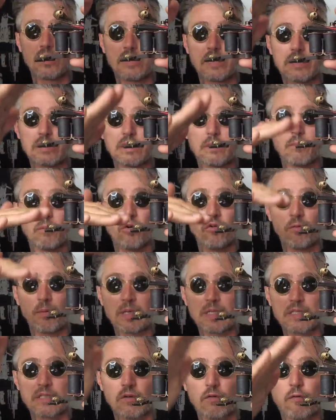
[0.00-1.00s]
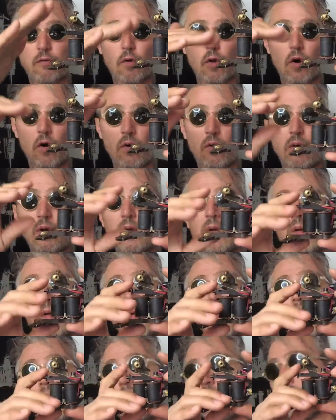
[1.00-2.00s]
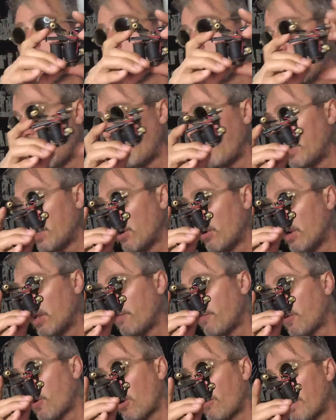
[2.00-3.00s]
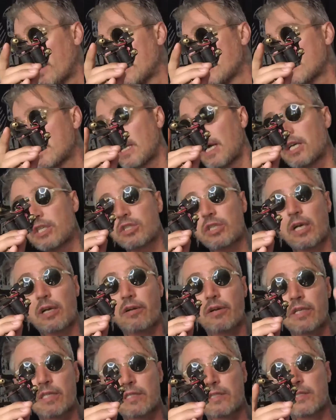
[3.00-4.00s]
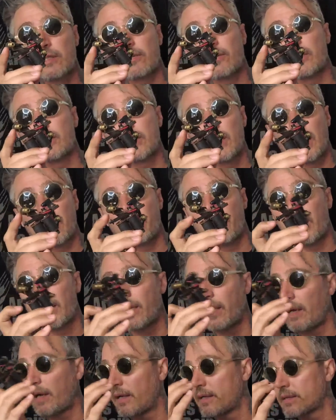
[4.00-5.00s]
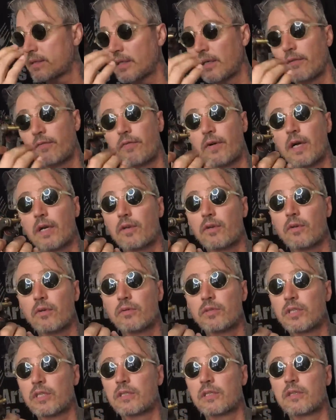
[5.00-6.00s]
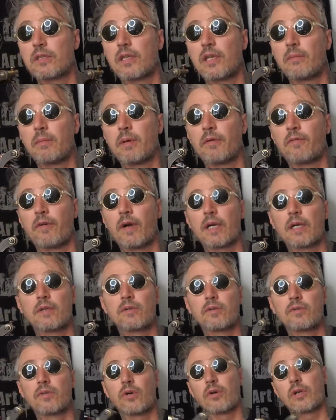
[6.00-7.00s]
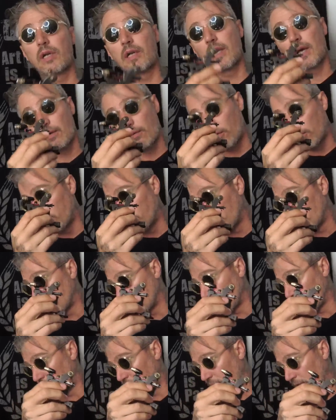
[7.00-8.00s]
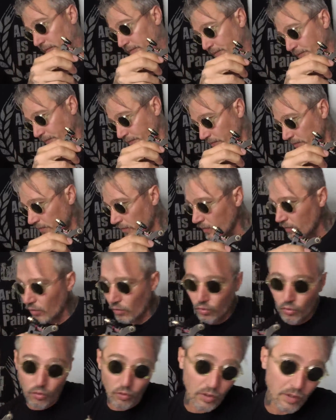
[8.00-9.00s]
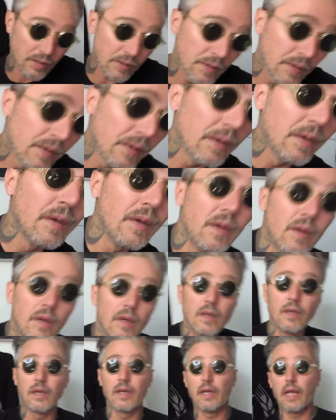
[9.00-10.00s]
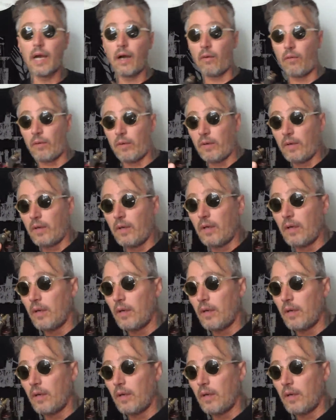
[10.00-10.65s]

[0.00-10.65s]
the movements, the flow, let me know, leave comments, hashtag Cris Gherman, and say fuck you, just give me a fucking tutorial, I will do a tutorial. Cool. Now,